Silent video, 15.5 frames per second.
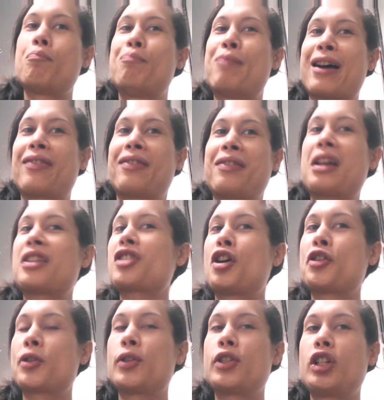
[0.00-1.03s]
But that's
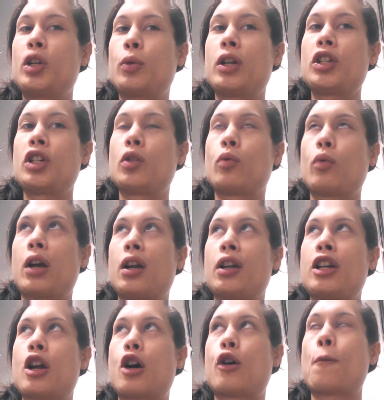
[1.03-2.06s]
also a situation where,
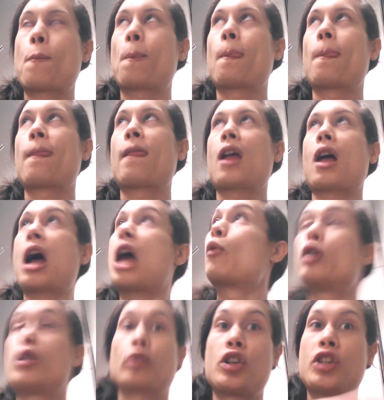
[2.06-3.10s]
you know, I
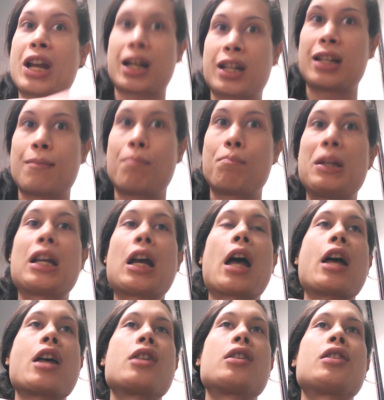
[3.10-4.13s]
wouldn't reject it
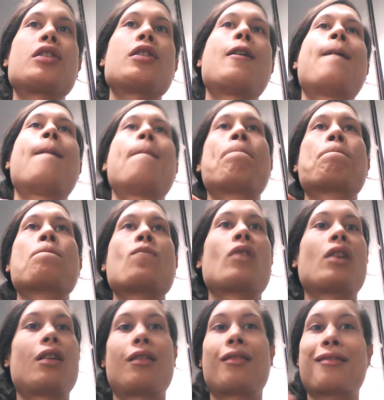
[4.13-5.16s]
because
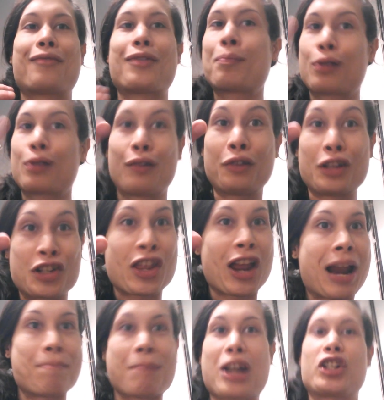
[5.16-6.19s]
of the privilege
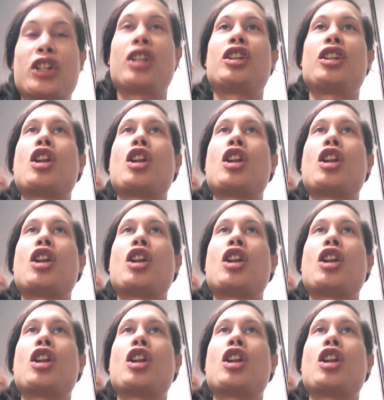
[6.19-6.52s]
that I mentioned.